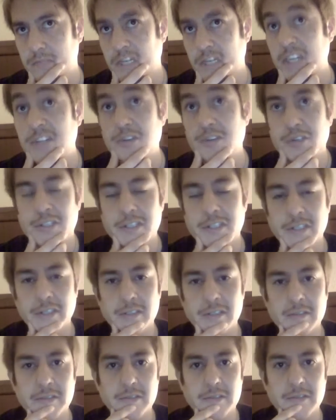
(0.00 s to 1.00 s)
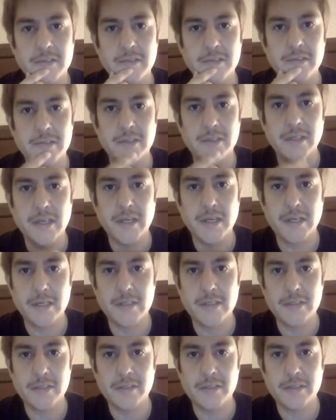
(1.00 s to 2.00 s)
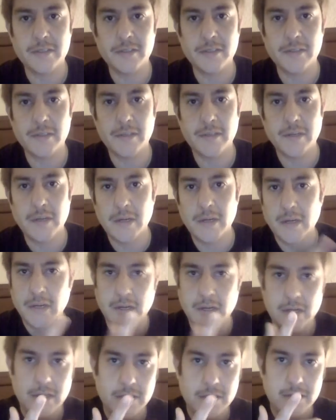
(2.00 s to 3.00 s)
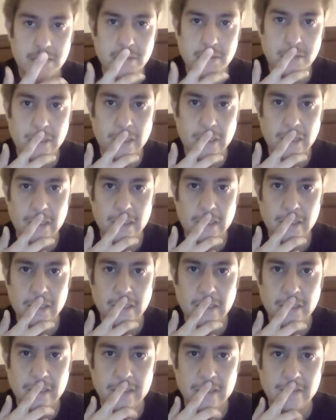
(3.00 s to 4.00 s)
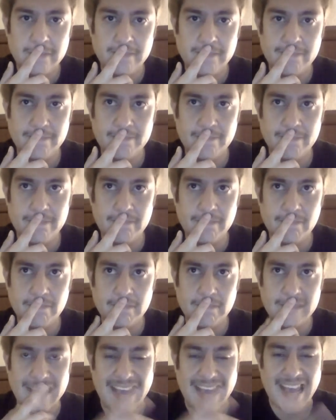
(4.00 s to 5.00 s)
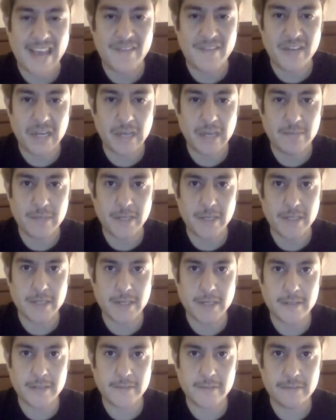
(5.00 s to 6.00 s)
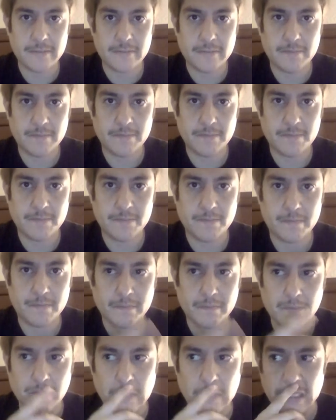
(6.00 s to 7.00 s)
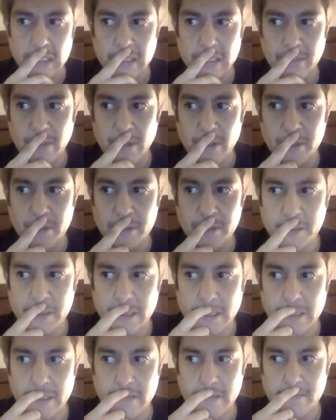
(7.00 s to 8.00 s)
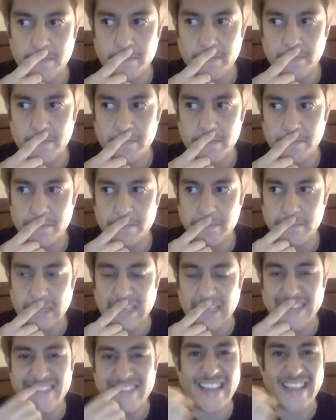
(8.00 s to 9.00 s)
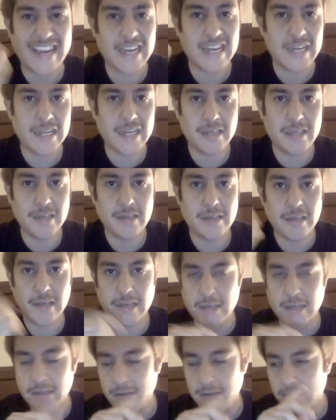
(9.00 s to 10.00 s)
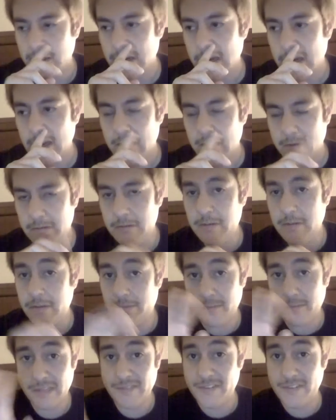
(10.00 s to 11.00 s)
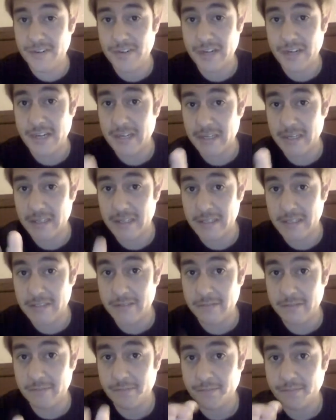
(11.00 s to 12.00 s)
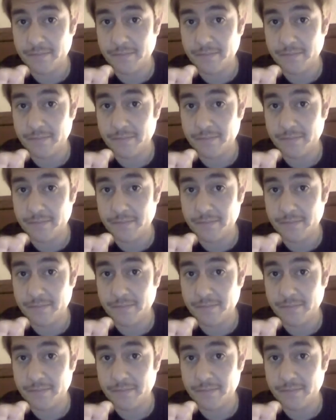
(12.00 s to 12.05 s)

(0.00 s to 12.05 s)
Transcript: interesting it is to have a name like that. It's both enlightening and, believe it or not, a little